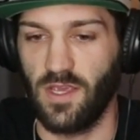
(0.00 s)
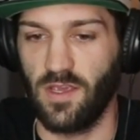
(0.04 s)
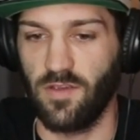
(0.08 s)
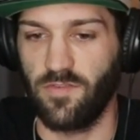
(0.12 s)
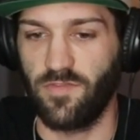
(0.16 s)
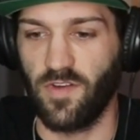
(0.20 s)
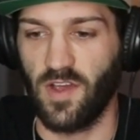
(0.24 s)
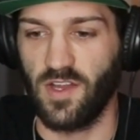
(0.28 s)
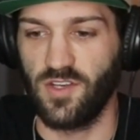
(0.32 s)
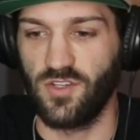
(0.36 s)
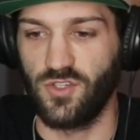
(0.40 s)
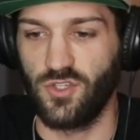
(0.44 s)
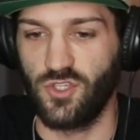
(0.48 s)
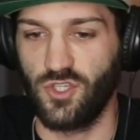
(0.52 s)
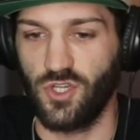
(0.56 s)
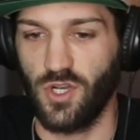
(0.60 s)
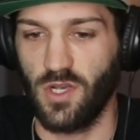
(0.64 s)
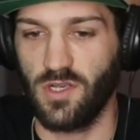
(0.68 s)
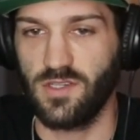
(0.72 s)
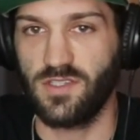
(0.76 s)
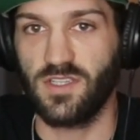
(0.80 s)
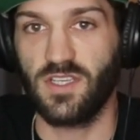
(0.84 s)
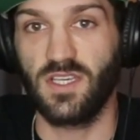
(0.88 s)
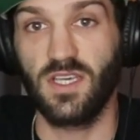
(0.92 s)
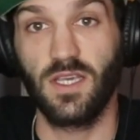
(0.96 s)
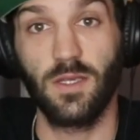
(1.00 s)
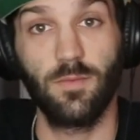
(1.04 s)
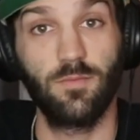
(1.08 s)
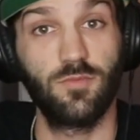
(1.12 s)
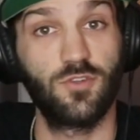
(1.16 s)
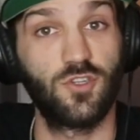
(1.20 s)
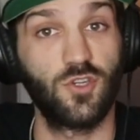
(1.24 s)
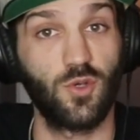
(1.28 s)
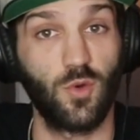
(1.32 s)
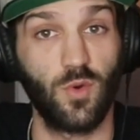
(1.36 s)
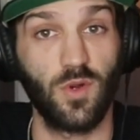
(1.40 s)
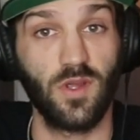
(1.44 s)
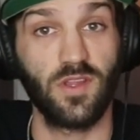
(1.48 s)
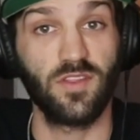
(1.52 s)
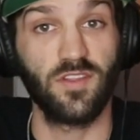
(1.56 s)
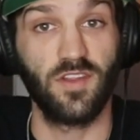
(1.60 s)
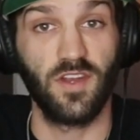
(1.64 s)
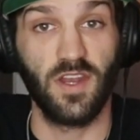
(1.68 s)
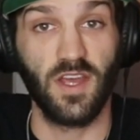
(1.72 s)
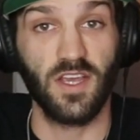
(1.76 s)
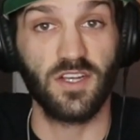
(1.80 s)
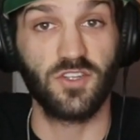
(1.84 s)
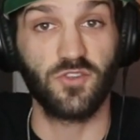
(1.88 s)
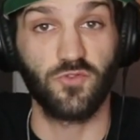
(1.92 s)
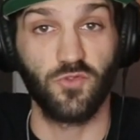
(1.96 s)
if I just keep doing the
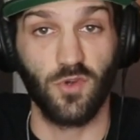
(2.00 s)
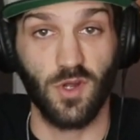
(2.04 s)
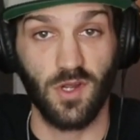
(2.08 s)
next